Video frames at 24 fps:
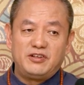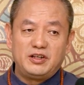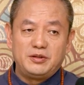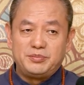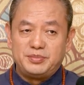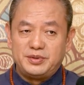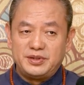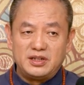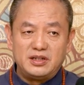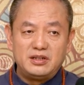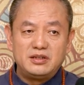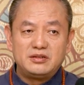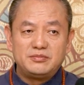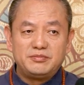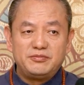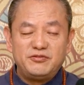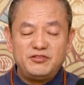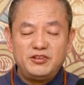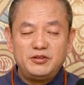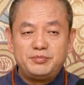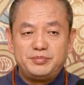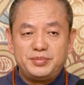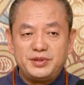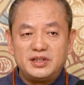They had to
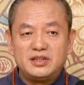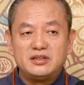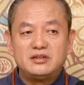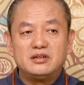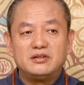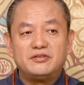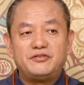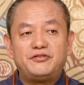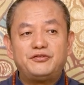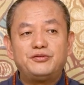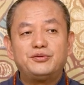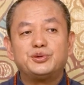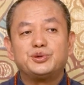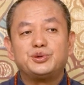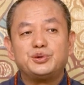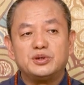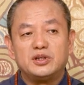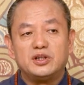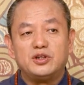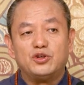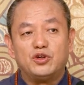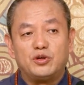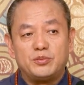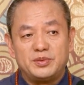work for other
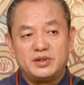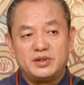people.